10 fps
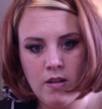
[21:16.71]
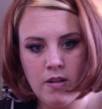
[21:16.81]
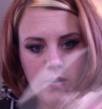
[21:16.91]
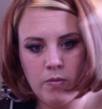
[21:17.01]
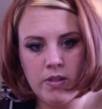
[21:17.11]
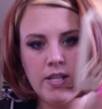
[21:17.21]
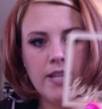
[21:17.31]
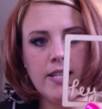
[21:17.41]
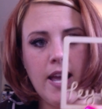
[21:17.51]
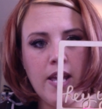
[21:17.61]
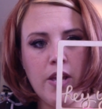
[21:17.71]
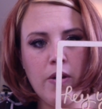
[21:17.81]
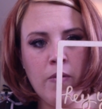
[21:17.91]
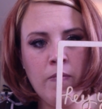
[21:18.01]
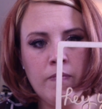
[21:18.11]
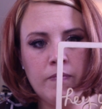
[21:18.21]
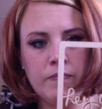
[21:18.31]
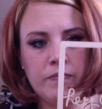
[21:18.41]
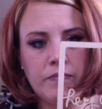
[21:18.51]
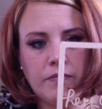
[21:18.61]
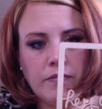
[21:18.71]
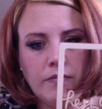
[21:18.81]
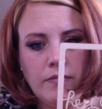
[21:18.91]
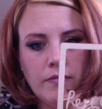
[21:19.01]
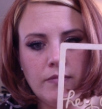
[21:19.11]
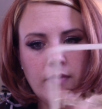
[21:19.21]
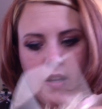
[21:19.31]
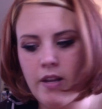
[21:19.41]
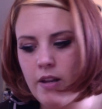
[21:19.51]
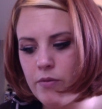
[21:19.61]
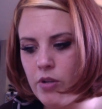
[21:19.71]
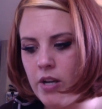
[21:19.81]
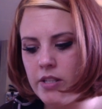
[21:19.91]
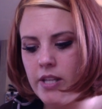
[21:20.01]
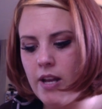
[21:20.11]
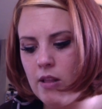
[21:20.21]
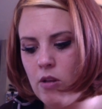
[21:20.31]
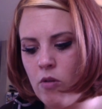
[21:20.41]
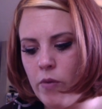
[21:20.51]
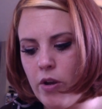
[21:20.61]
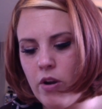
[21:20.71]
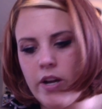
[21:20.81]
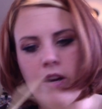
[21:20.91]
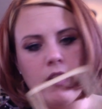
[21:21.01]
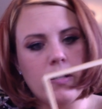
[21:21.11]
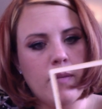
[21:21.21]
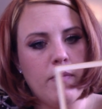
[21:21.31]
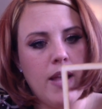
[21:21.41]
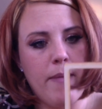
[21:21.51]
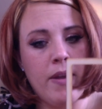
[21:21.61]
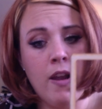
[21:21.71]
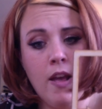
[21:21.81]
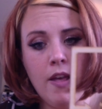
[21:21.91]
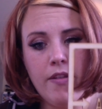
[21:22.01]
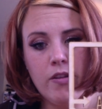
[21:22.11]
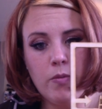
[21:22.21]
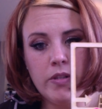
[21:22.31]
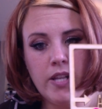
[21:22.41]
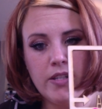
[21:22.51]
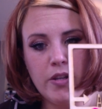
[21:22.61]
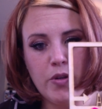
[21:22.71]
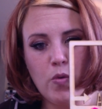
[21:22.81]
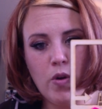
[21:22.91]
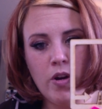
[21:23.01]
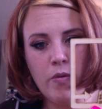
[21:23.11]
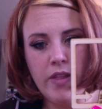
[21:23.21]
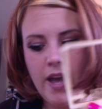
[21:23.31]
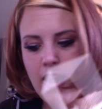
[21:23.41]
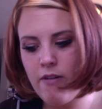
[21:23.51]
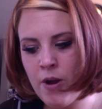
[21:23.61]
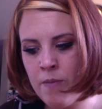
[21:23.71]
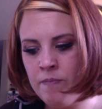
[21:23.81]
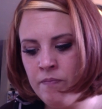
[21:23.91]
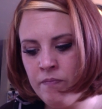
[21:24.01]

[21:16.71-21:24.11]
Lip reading: This one says, hey you. And I'll try to see how long we are here because I'm blabbing. This one says adore with an arrow.